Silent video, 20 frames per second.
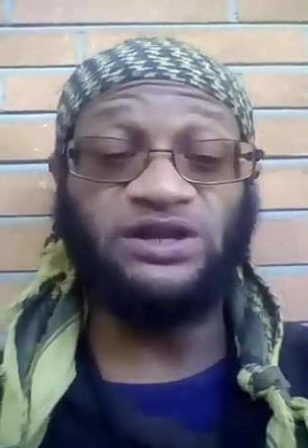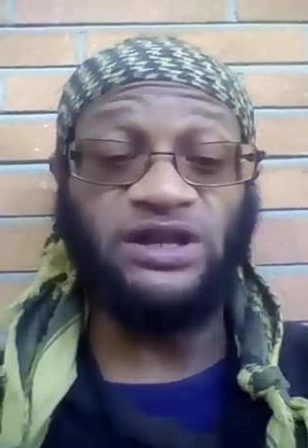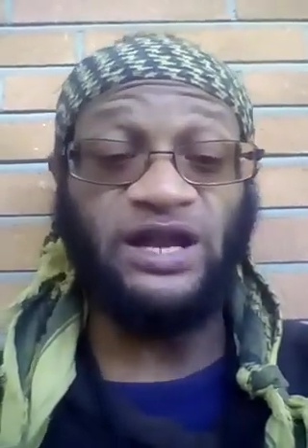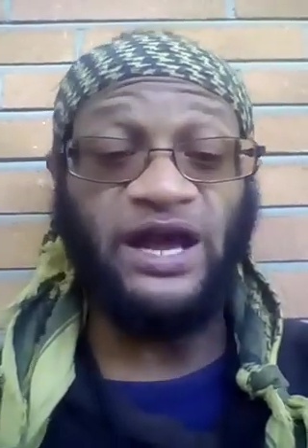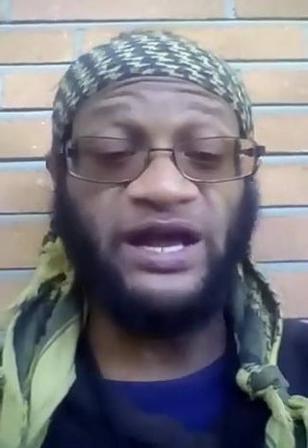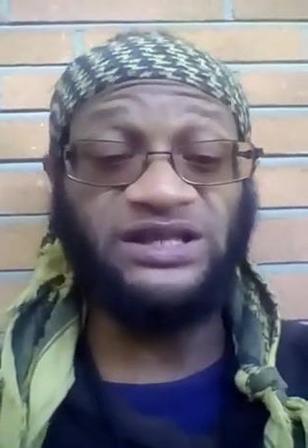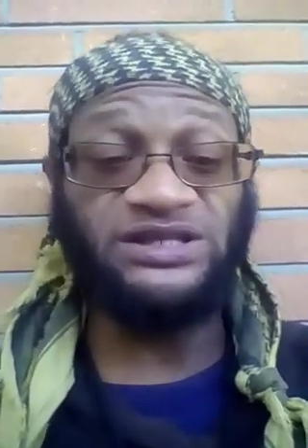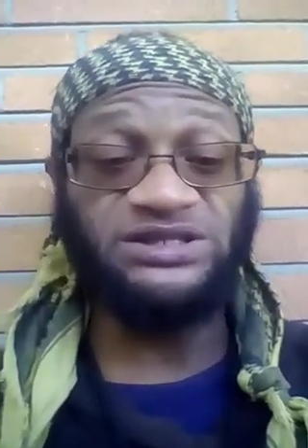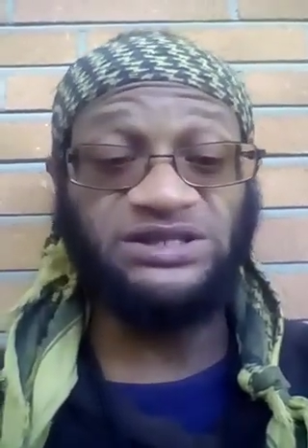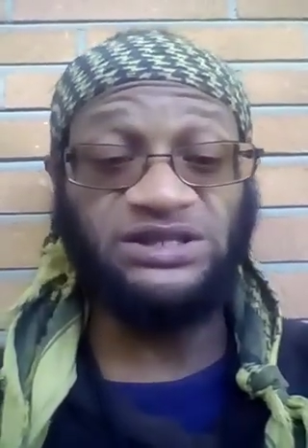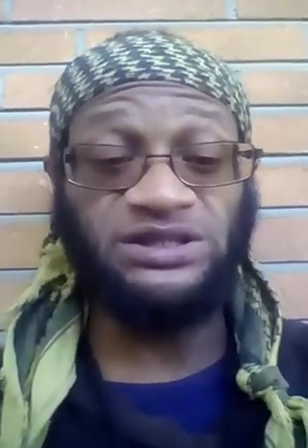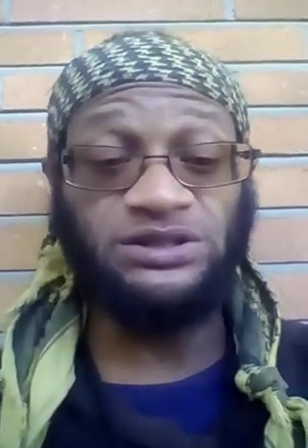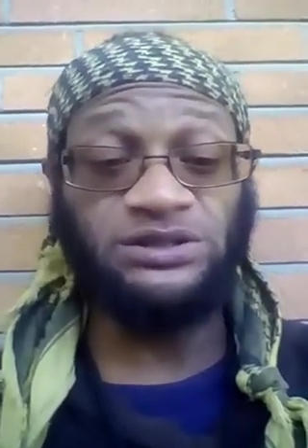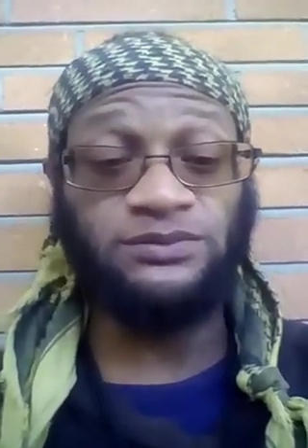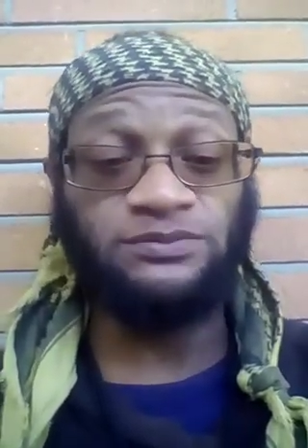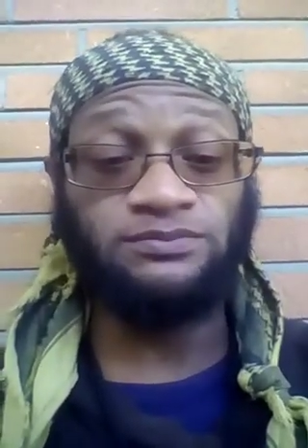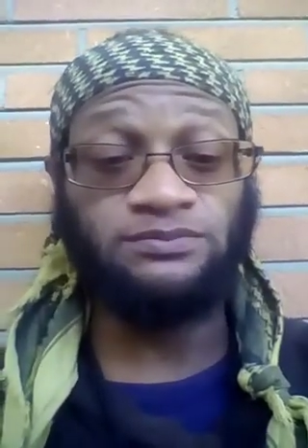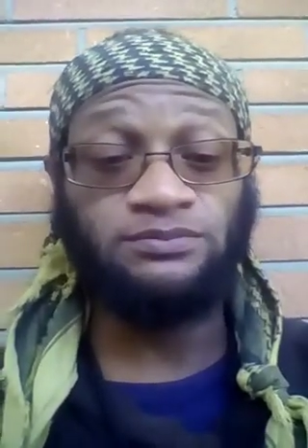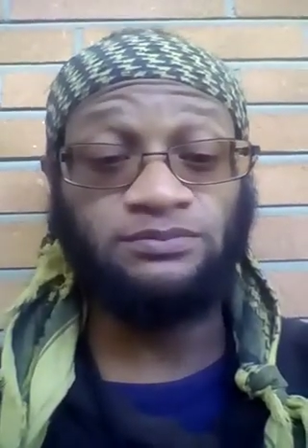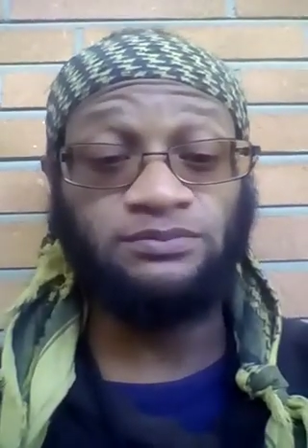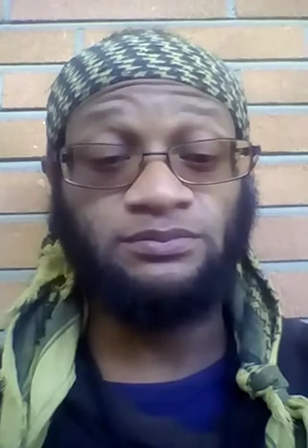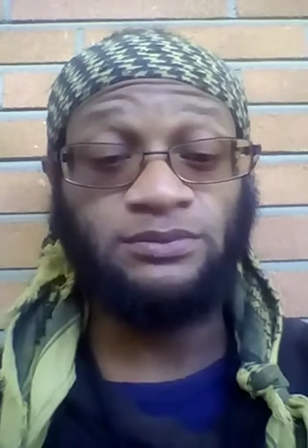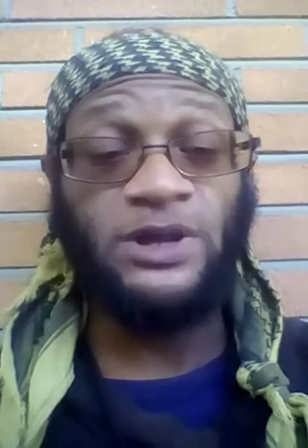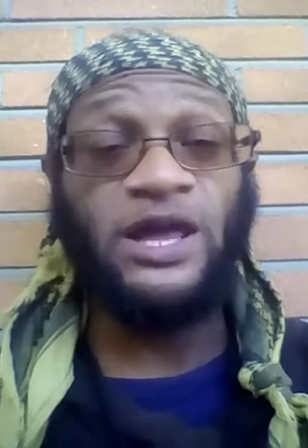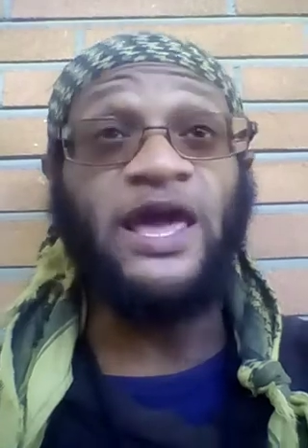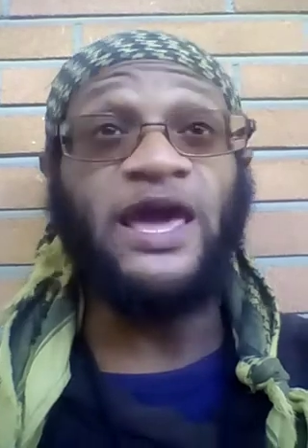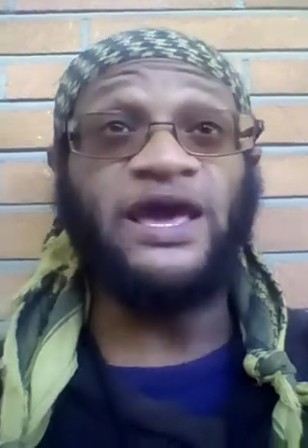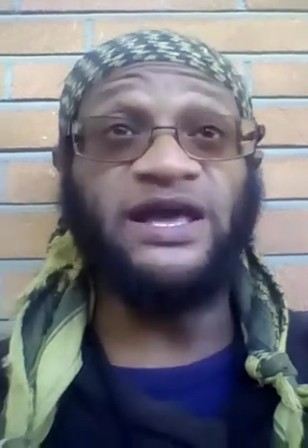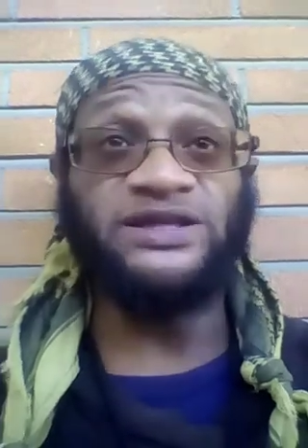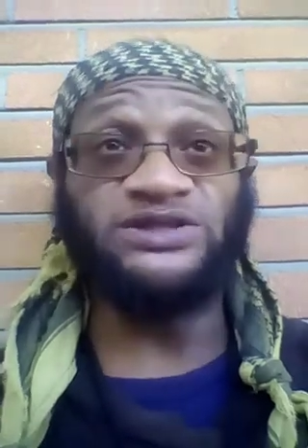19
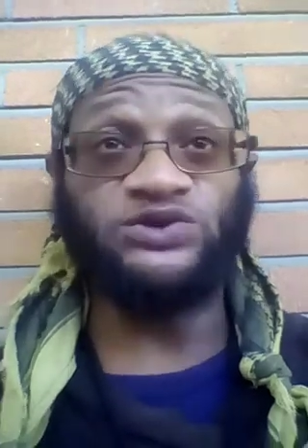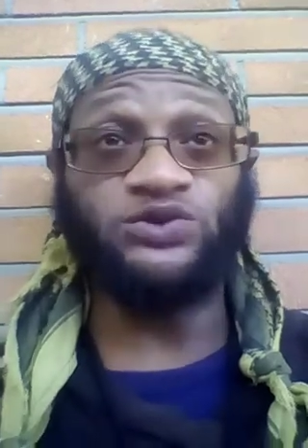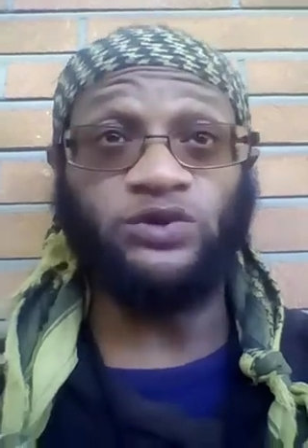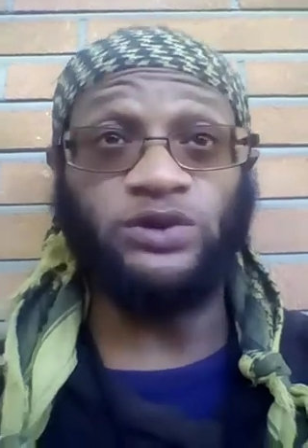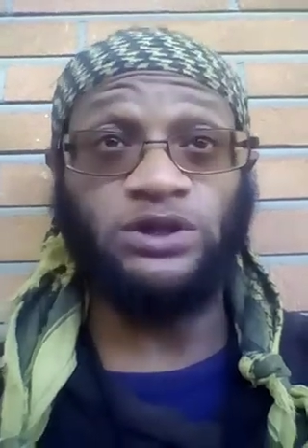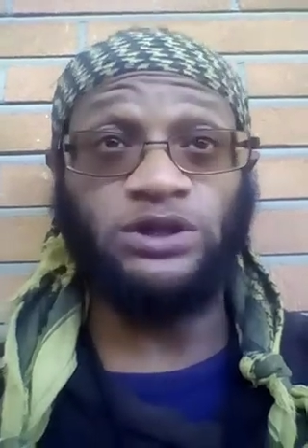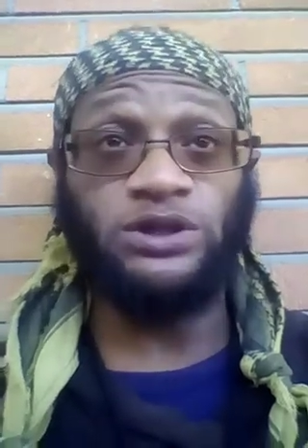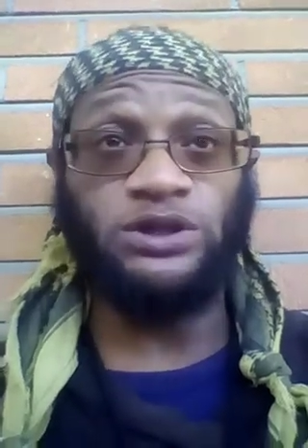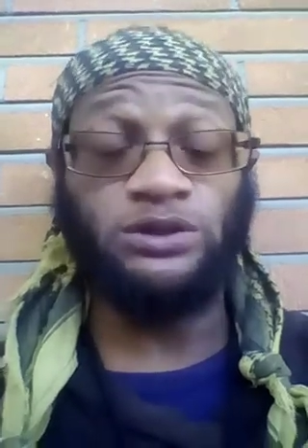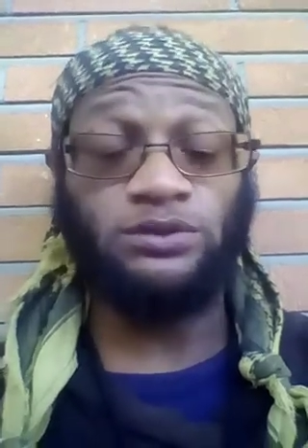and 20.